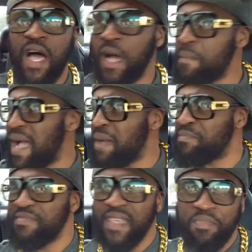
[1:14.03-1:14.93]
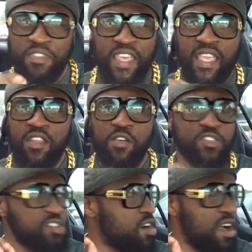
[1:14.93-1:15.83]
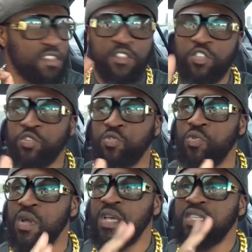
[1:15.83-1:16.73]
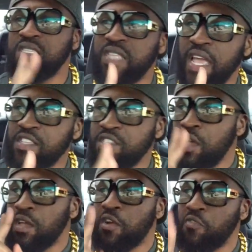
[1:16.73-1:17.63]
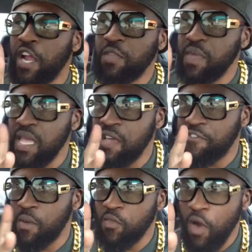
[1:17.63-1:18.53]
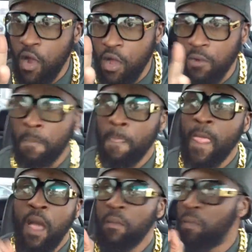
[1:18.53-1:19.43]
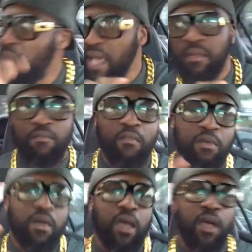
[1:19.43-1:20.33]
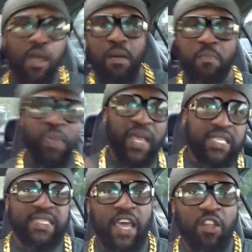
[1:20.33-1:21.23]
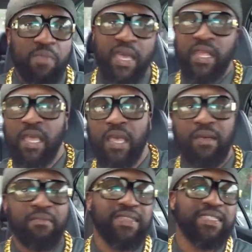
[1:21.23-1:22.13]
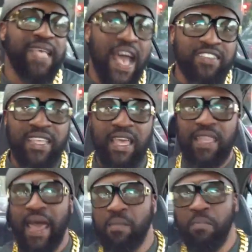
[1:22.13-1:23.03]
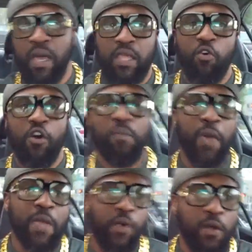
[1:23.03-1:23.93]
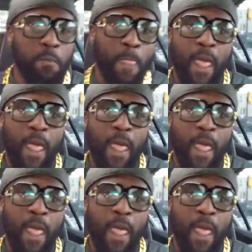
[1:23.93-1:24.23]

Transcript: Um, I'm, I'm thinking those are, are the two states. Correct me if I'm wrong. But big settlement sounds like a lot of money on paper.